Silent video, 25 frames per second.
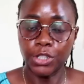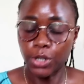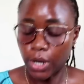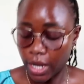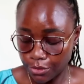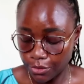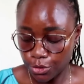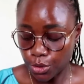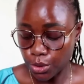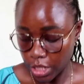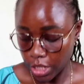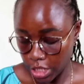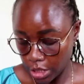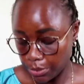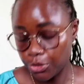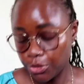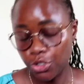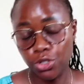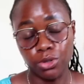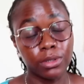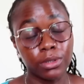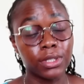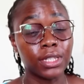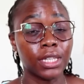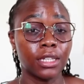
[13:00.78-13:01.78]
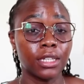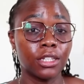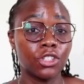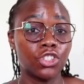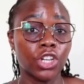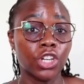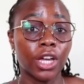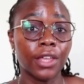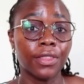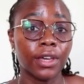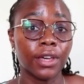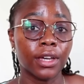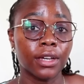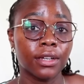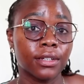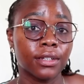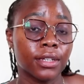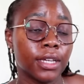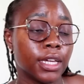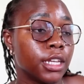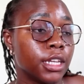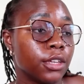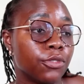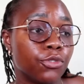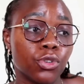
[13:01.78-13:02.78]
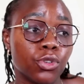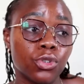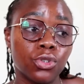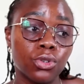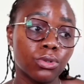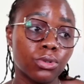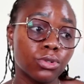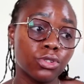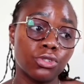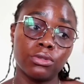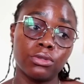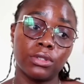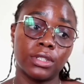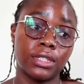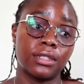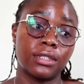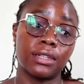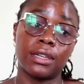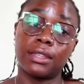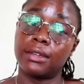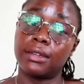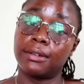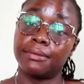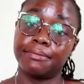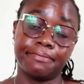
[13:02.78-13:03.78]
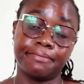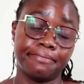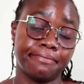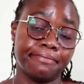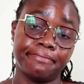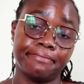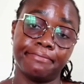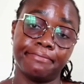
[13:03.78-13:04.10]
you have to keep choosing each other. And if you don't choose each other,